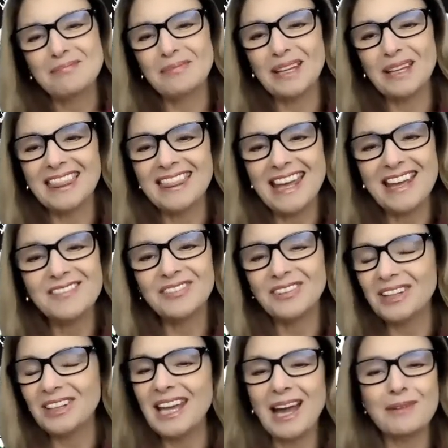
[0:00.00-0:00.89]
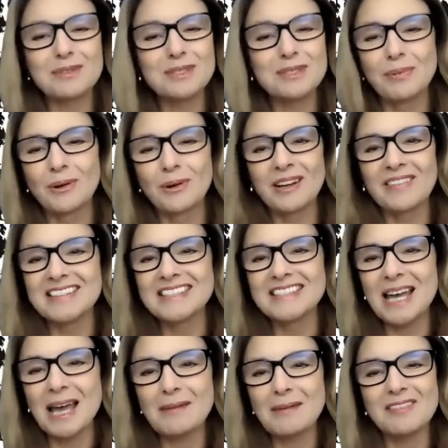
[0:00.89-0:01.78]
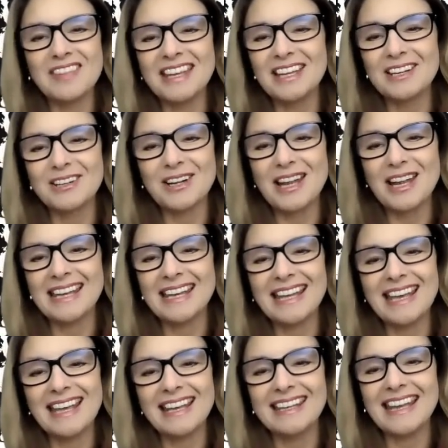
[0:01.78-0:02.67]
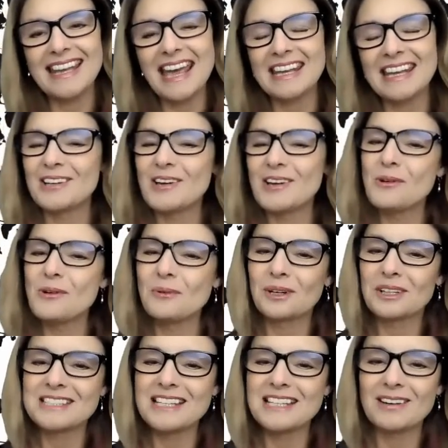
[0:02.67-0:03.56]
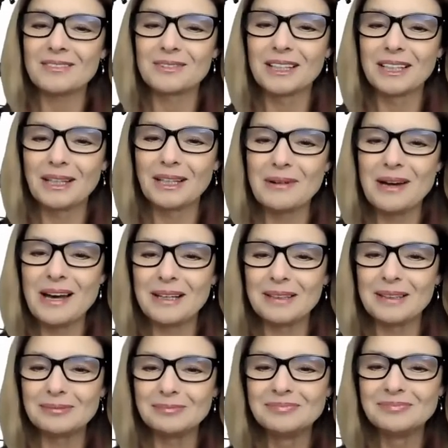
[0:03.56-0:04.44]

but thankfully I was born in the time of the internet and, and it all worked out really well.